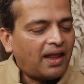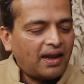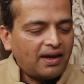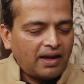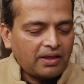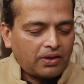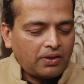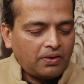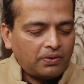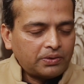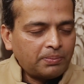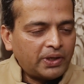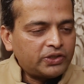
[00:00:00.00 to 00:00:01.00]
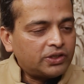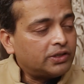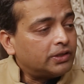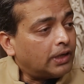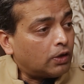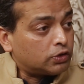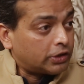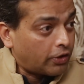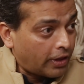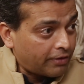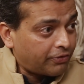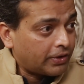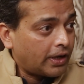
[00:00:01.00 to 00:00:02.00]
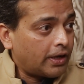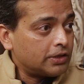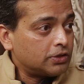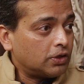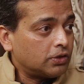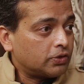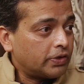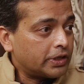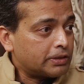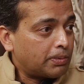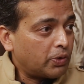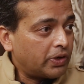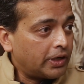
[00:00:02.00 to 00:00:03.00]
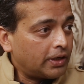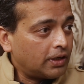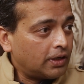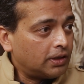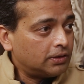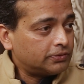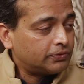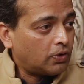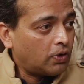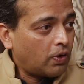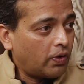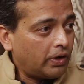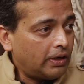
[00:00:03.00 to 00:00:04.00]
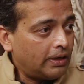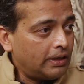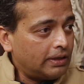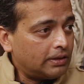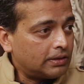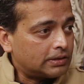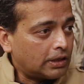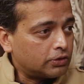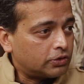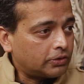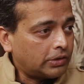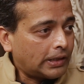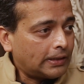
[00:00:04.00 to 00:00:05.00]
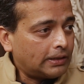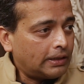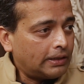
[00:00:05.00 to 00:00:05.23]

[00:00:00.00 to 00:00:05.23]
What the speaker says: And like you mentioned, now South Africa is also exploring for oil in South Sudan.